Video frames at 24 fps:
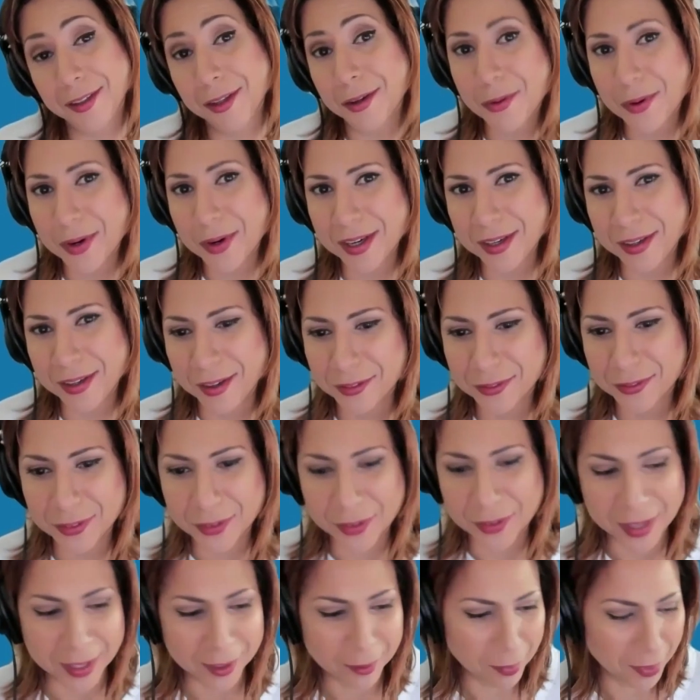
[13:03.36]
quick enough to
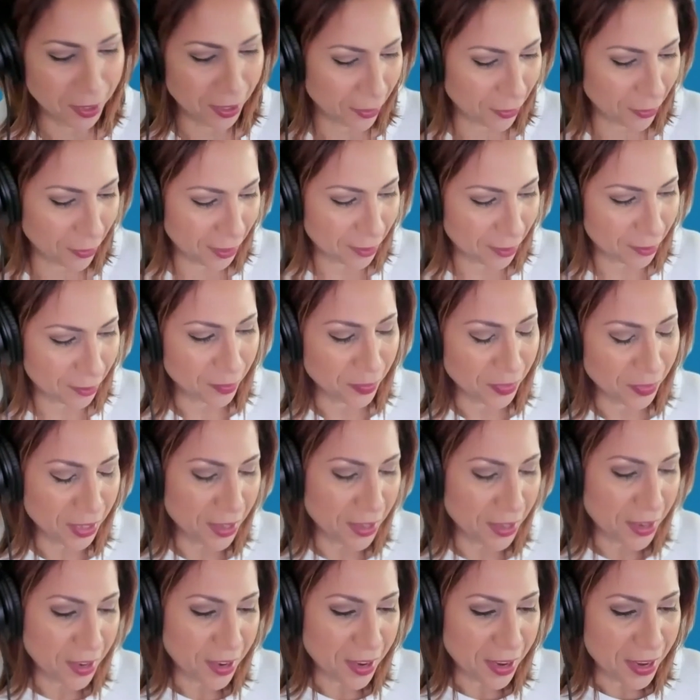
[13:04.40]
get married.
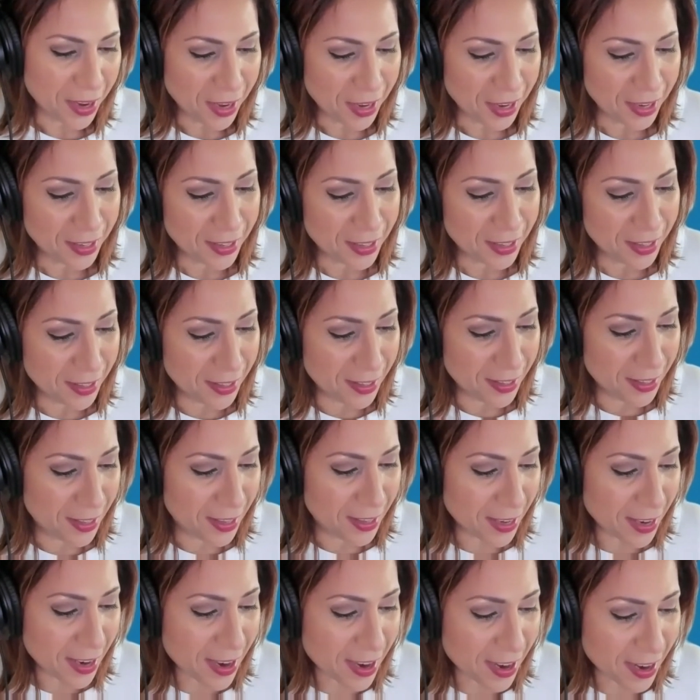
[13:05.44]

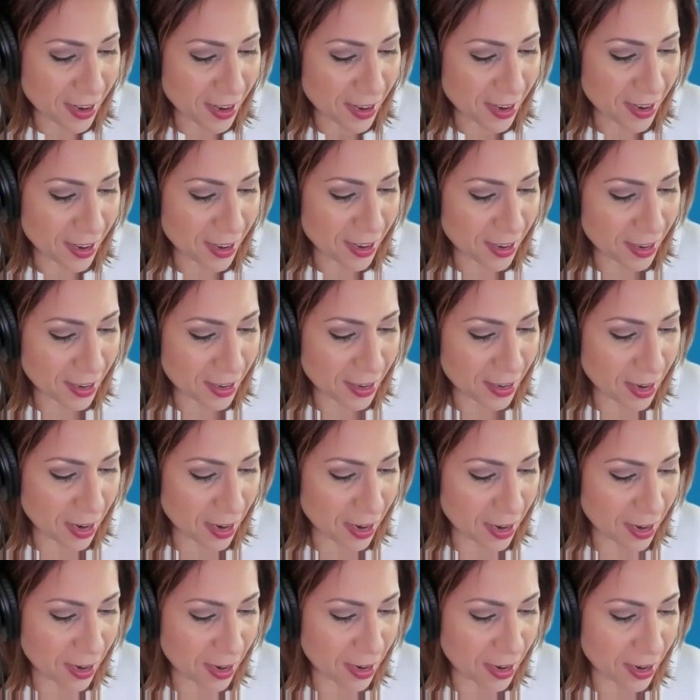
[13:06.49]
Then,
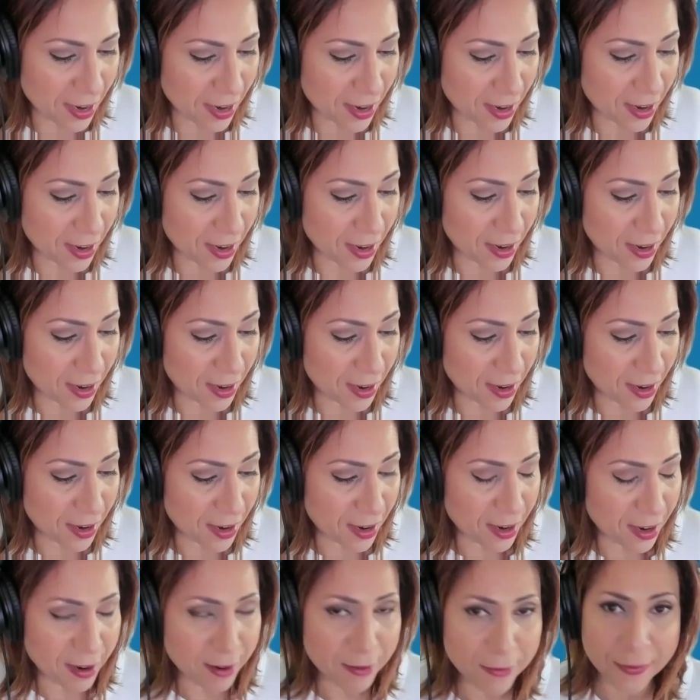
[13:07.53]

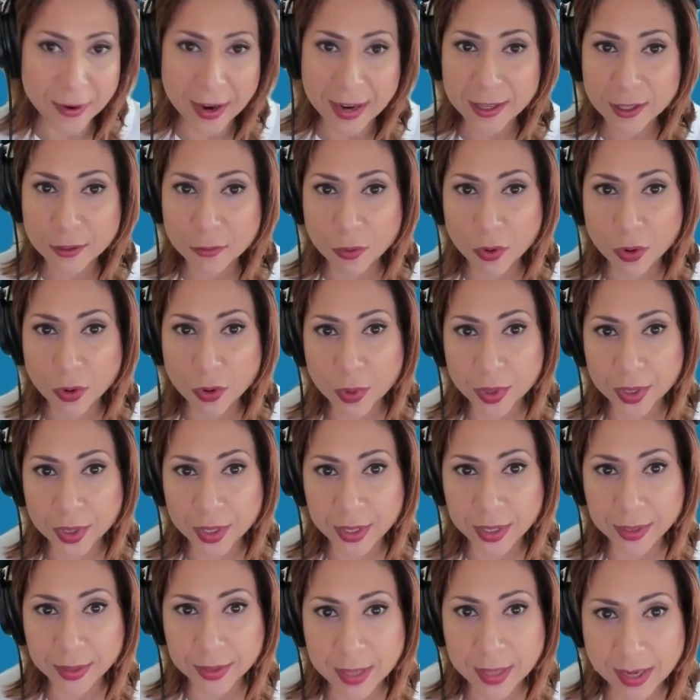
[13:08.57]
fast forward
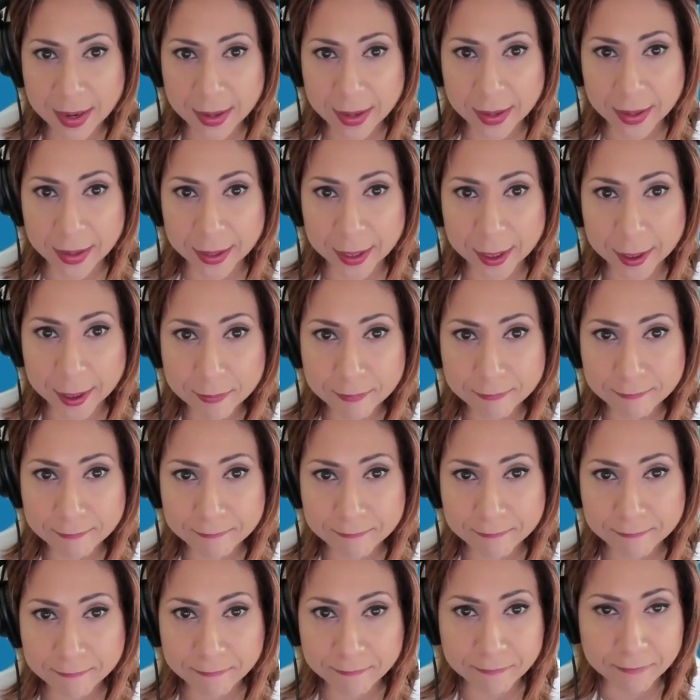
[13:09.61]
in time,
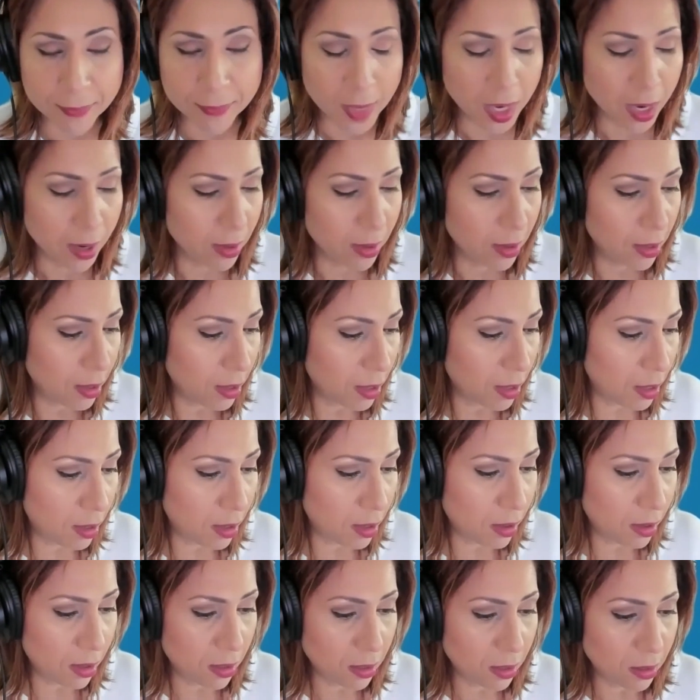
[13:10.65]

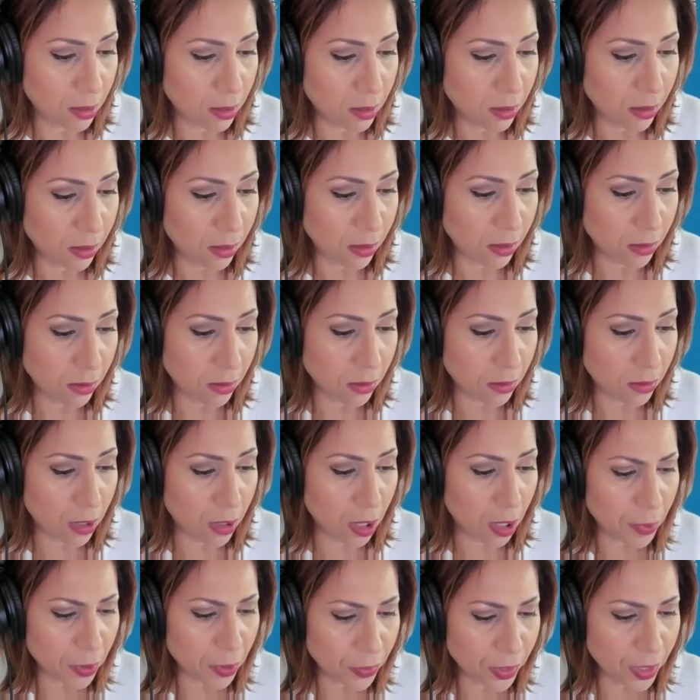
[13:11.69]
a
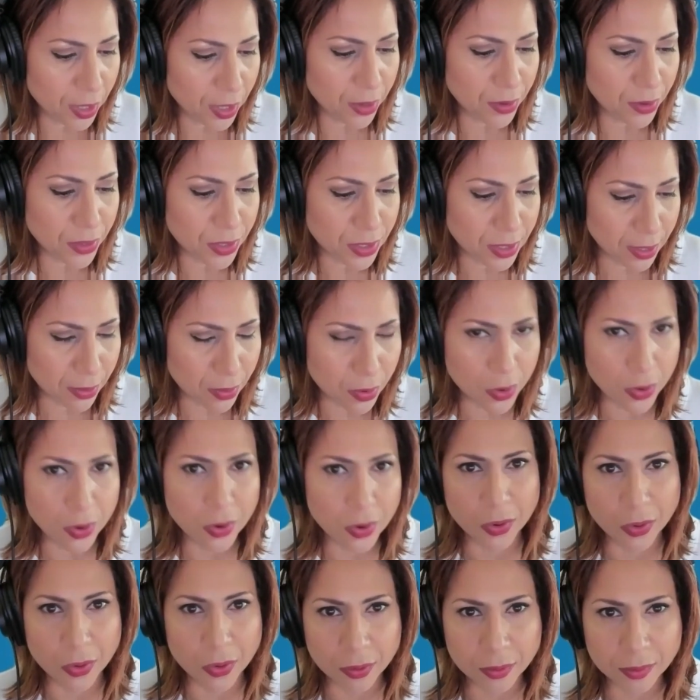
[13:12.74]
couple of years
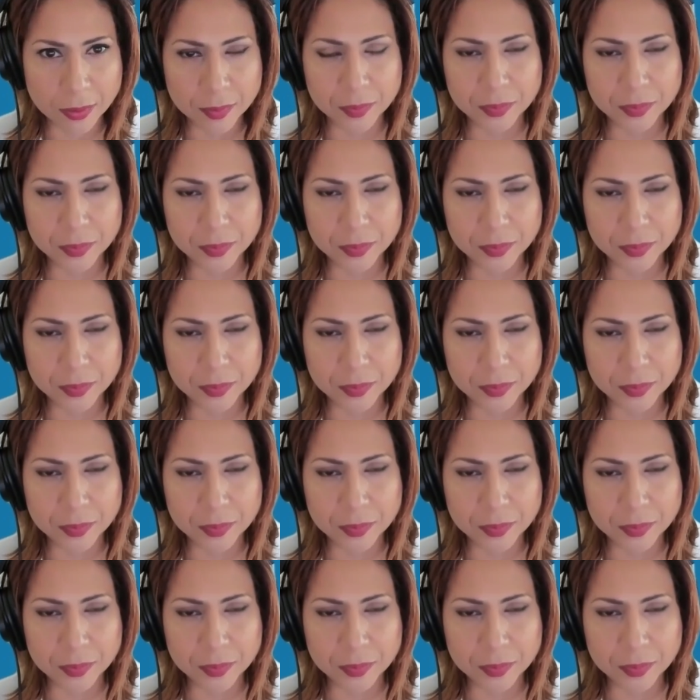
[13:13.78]
ago,